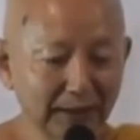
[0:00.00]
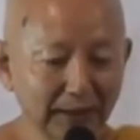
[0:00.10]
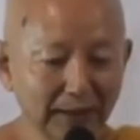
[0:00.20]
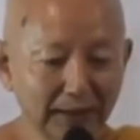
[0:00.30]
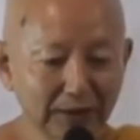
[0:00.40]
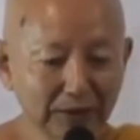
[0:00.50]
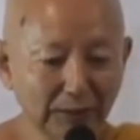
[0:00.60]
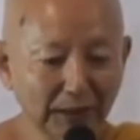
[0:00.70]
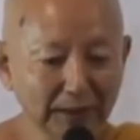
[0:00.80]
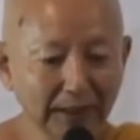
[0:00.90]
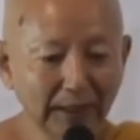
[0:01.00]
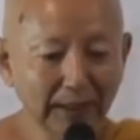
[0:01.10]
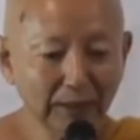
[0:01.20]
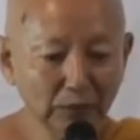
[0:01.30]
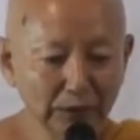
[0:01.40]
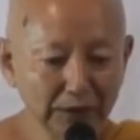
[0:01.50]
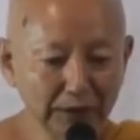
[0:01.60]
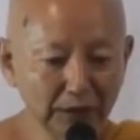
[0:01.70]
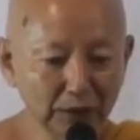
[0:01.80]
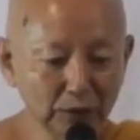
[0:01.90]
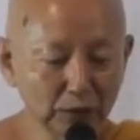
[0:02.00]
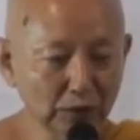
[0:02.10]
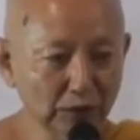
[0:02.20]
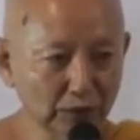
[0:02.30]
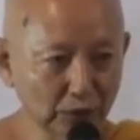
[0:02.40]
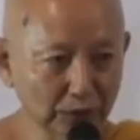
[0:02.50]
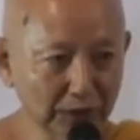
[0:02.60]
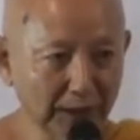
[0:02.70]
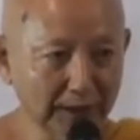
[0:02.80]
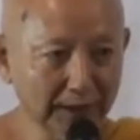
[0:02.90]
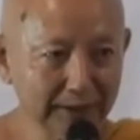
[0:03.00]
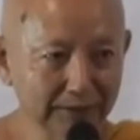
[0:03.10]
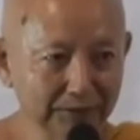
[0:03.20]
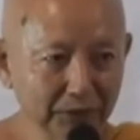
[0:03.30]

And Samatha will lead you to the 4 jhanas.